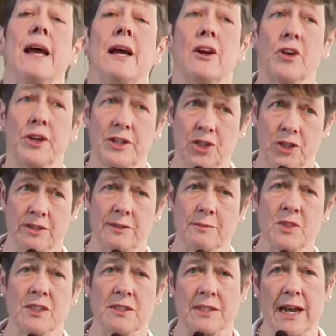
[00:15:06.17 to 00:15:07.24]
got to do some
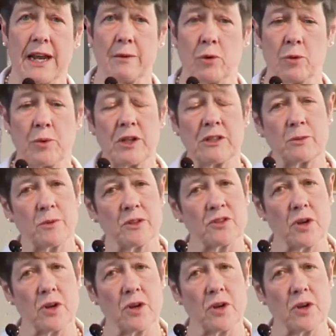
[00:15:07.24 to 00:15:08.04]
sustainable principles.